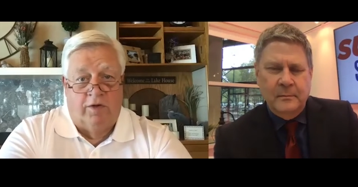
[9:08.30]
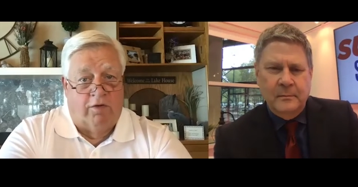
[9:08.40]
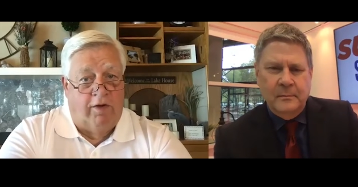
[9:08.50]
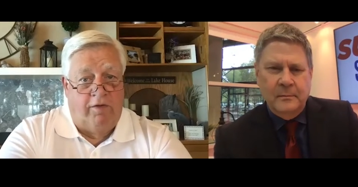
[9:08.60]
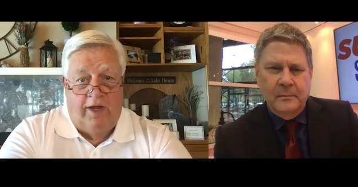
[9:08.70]

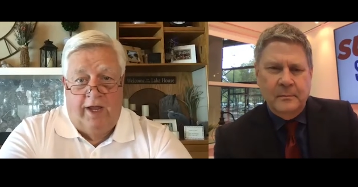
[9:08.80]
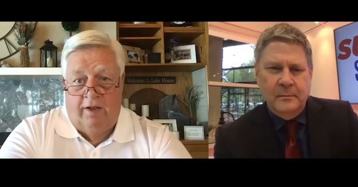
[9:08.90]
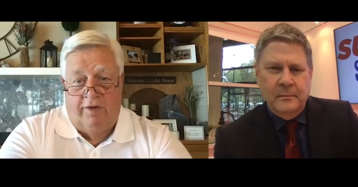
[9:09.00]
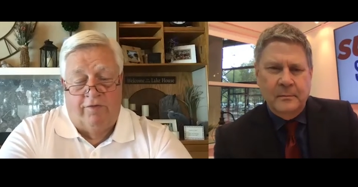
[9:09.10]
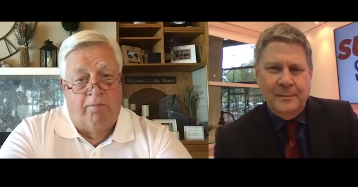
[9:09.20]
Speaker 1: of crazy
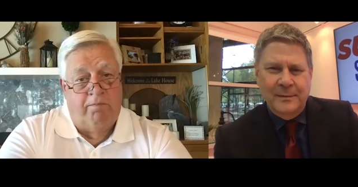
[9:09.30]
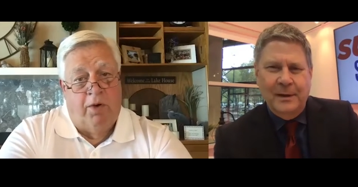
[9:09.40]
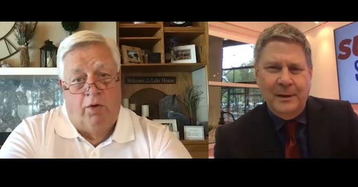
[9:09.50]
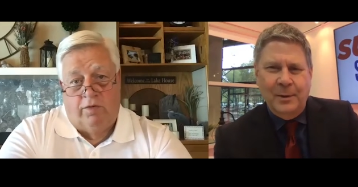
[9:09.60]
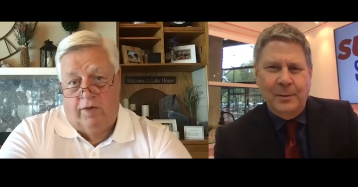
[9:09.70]
headlines from
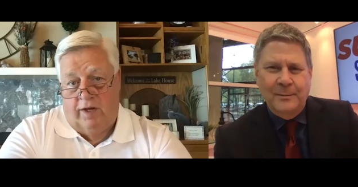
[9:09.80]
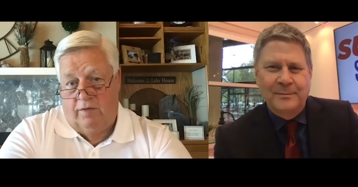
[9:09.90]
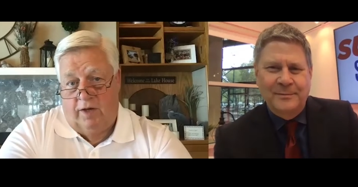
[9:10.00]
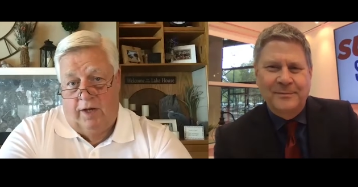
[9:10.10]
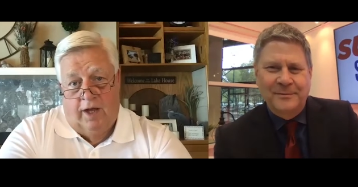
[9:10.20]
both
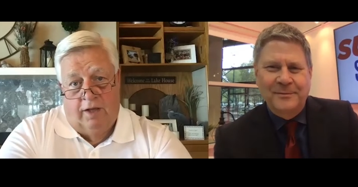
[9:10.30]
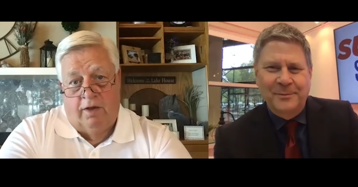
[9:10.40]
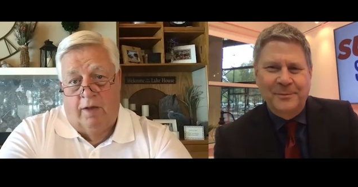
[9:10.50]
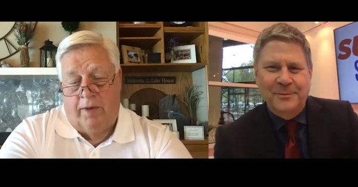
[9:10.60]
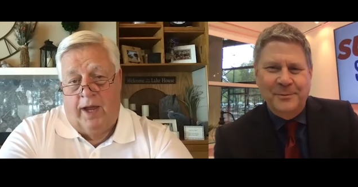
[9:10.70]
sides of the
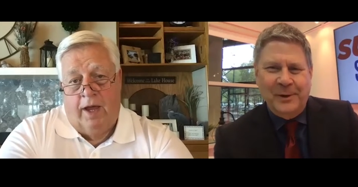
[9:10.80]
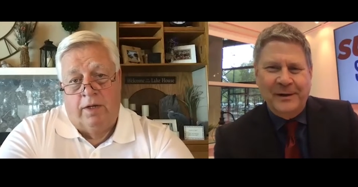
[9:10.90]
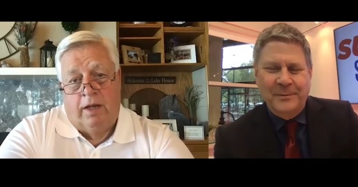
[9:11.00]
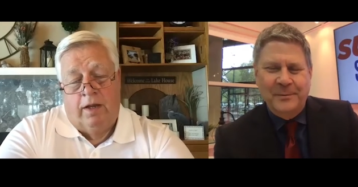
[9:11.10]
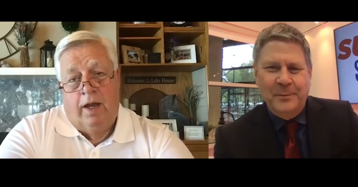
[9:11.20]
aisle coming out.
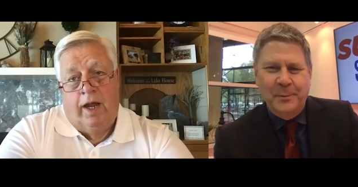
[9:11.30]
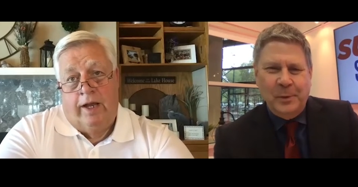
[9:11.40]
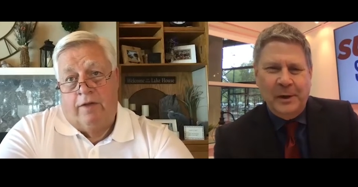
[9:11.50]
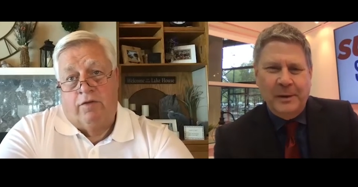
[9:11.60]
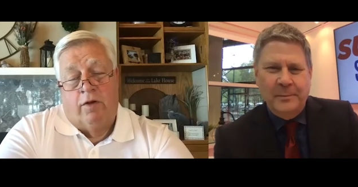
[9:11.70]

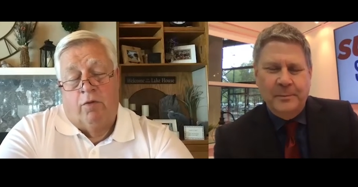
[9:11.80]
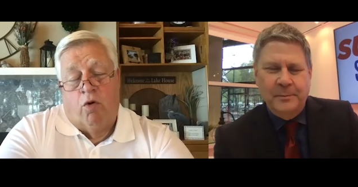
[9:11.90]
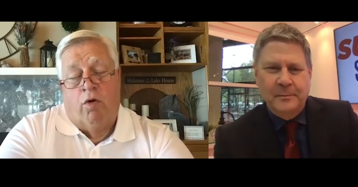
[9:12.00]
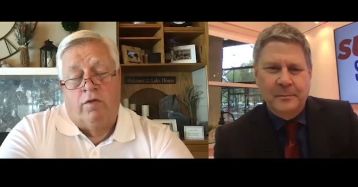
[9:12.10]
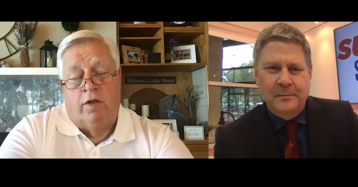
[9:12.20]
And that's going to
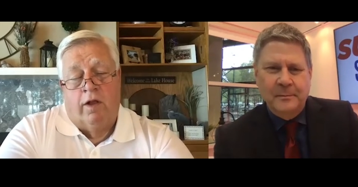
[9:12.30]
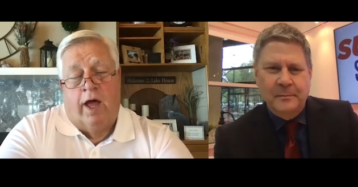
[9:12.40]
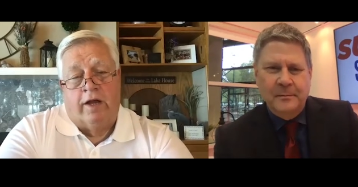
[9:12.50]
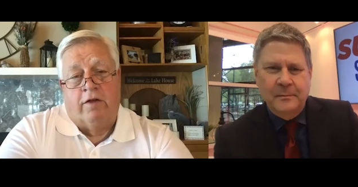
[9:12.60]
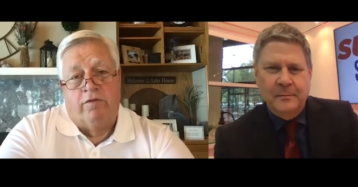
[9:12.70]
cause a
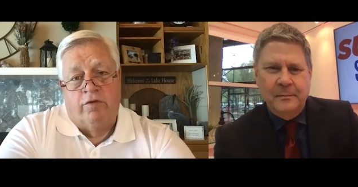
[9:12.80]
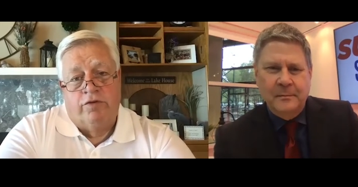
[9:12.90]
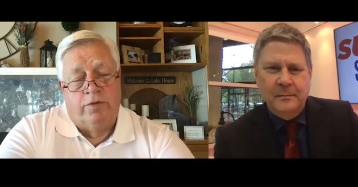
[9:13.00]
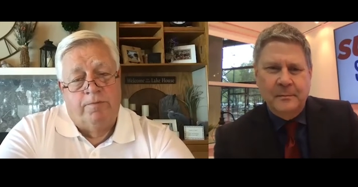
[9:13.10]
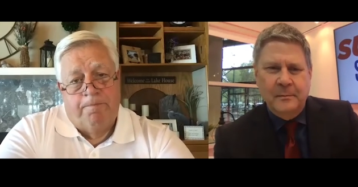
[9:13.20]
lot of
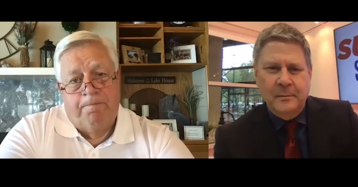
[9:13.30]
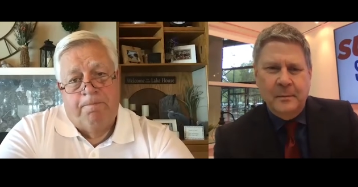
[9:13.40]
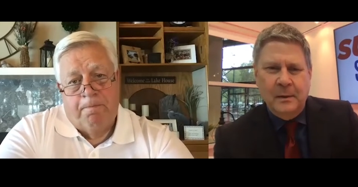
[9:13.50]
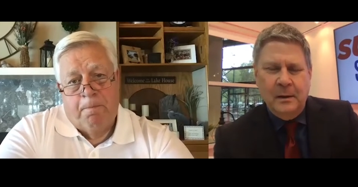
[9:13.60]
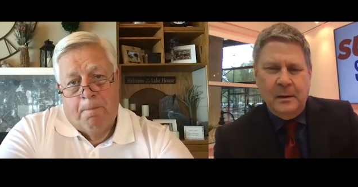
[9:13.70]
confusion.
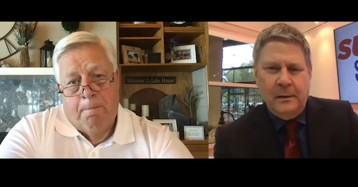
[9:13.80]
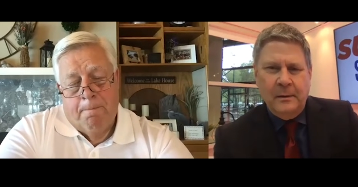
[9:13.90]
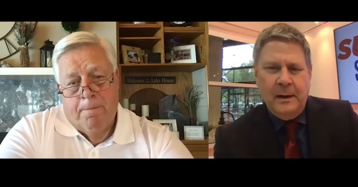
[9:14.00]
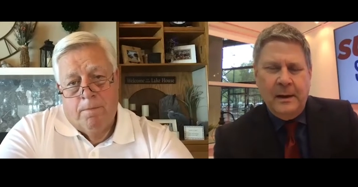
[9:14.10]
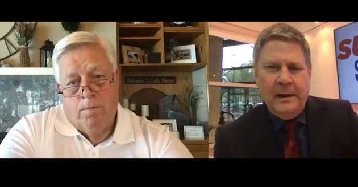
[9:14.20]
No.
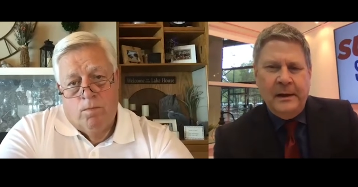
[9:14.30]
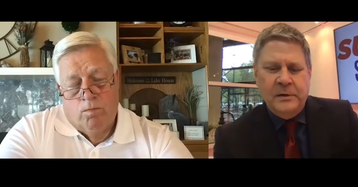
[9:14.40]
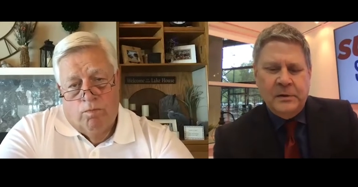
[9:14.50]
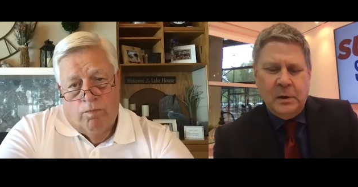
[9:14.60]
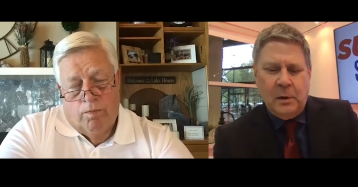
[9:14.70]

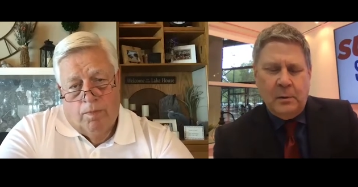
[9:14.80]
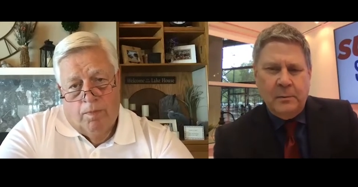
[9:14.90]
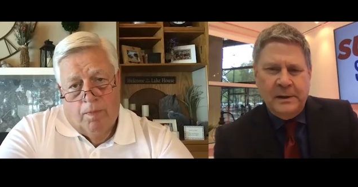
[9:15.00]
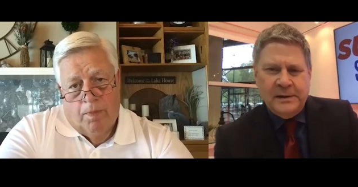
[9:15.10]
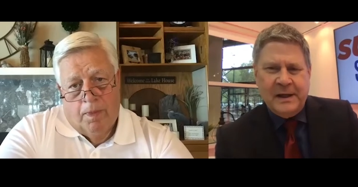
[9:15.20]
Speaker 2: And
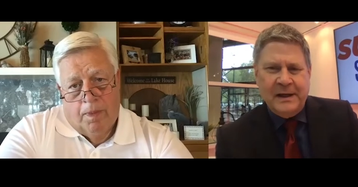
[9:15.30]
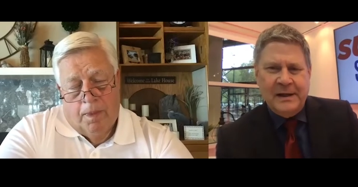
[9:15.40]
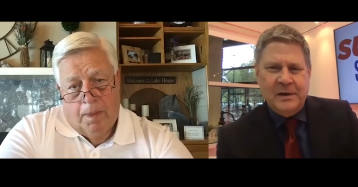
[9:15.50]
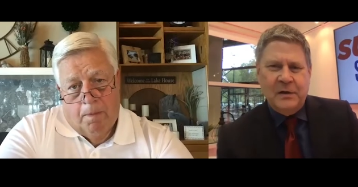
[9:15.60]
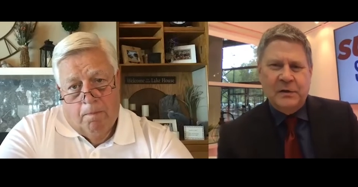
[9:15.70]
so let's get
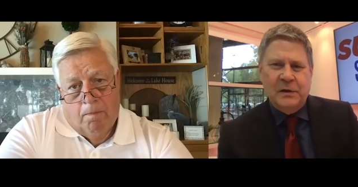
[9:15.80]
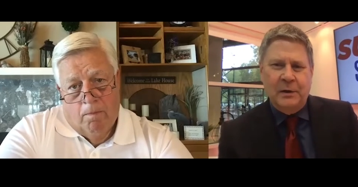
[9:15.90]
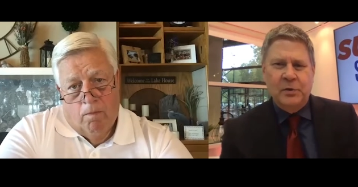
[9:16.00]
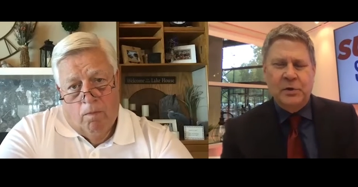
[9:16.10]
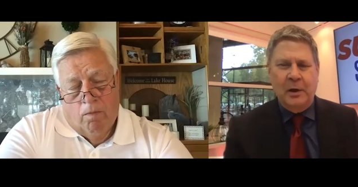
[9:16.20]
into the
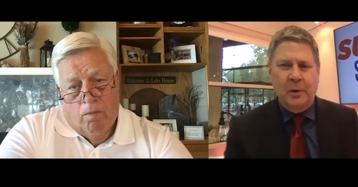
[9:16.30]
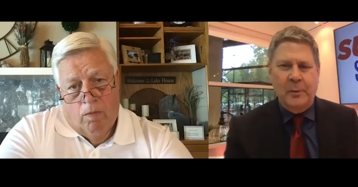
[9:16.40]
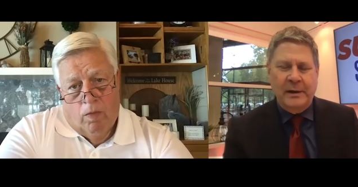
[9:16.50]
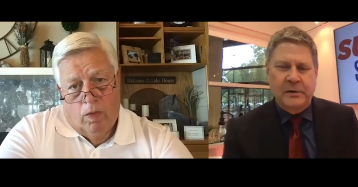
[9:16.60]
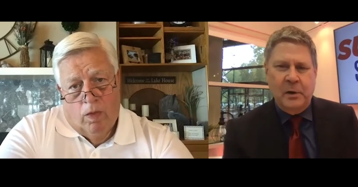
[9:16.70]
solution a little
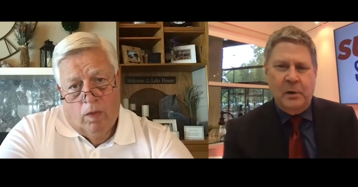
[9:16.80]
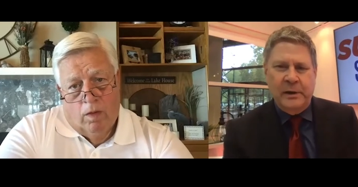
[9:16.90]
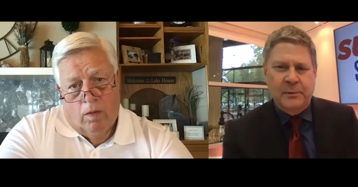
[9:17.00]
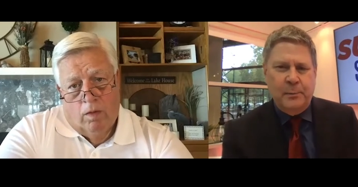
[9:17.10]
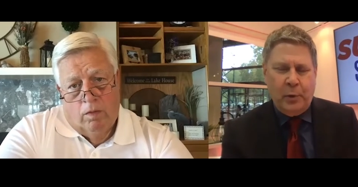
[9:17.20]
bit. So
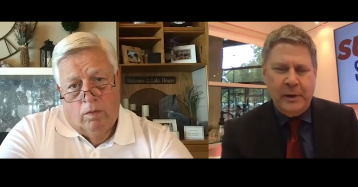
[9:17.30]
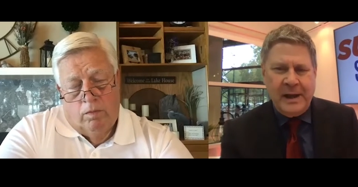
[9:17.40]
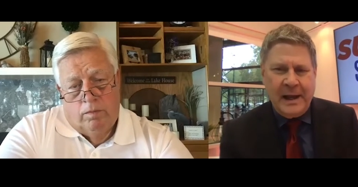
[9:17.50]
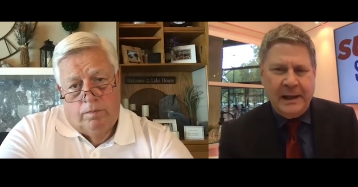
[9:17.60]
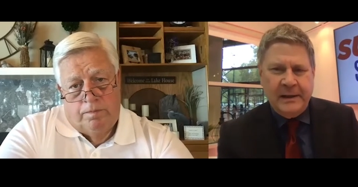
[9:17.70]
it's pretty
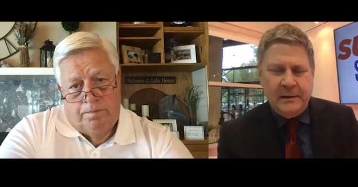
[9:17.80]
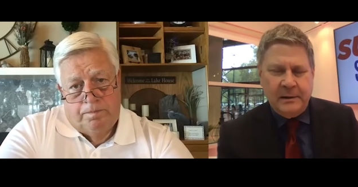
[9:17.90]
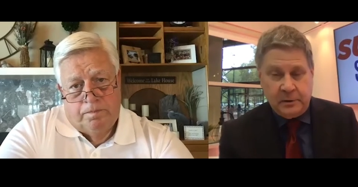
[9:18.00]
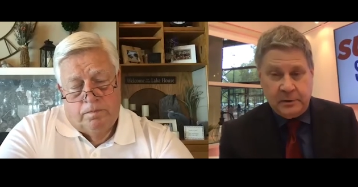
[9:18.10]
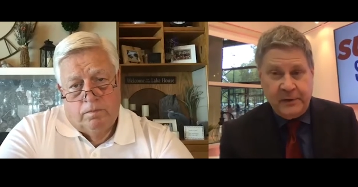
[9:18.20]
elegant.
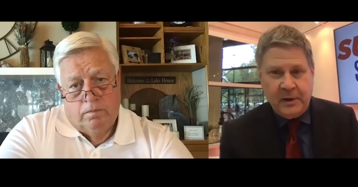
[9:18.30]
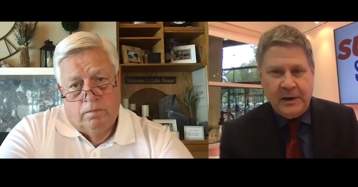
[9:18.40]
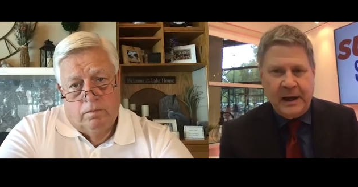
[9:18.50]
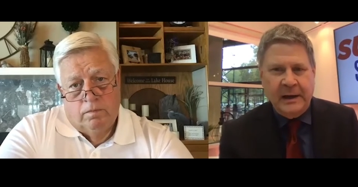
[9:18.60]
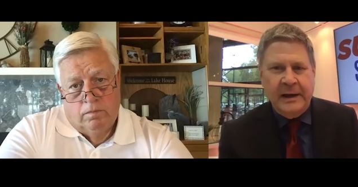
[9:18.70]
It is
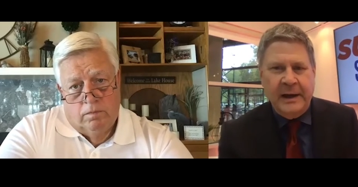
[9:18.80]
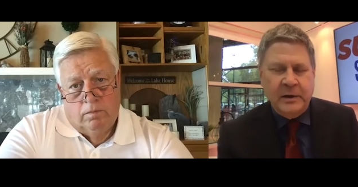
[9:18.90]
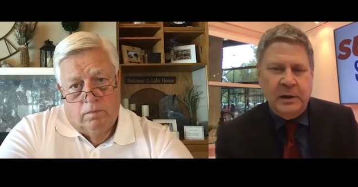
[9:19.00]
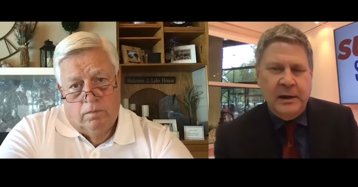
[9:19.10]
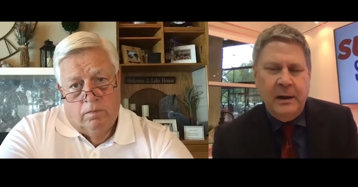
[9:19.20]
very elegant,
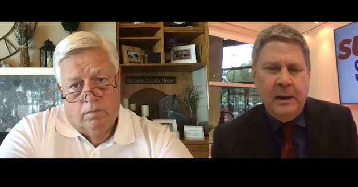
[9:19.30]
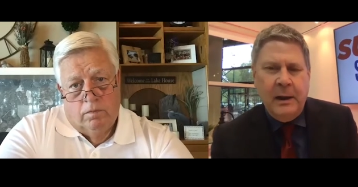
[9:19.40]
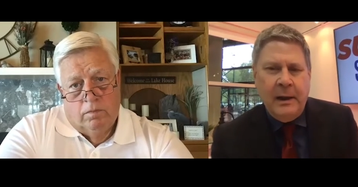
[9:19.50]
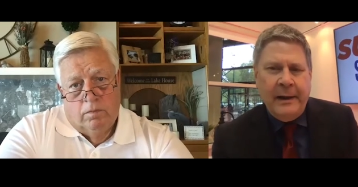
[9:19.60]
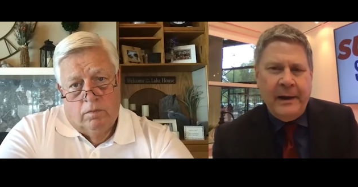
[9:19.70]
actually.
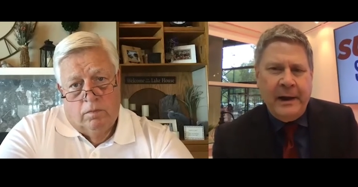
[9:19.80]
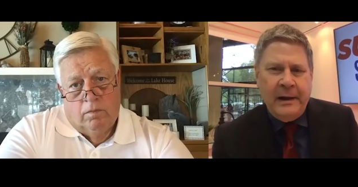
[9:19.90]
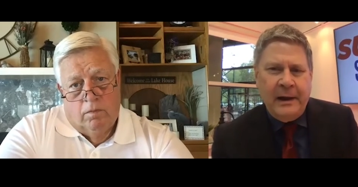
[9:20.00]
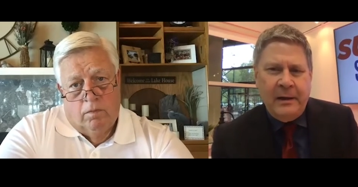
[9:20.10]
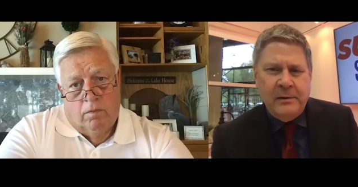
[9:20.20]
How,